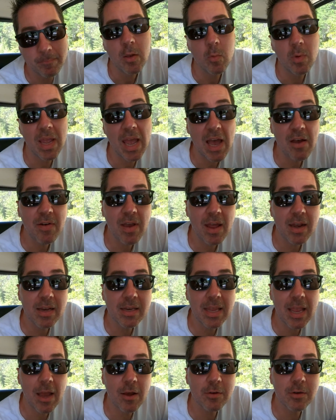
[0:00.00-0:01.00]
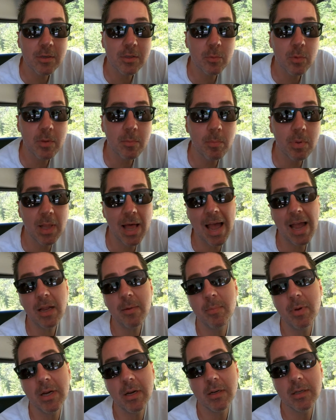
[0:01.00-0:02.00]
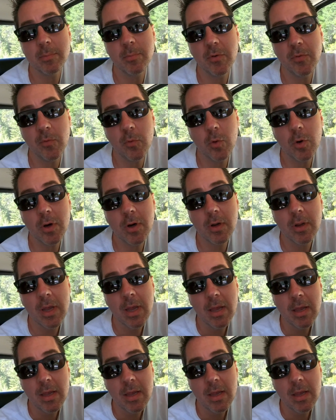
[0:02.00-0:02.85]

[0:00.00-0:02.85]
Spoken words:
We have had encounters with black bears before,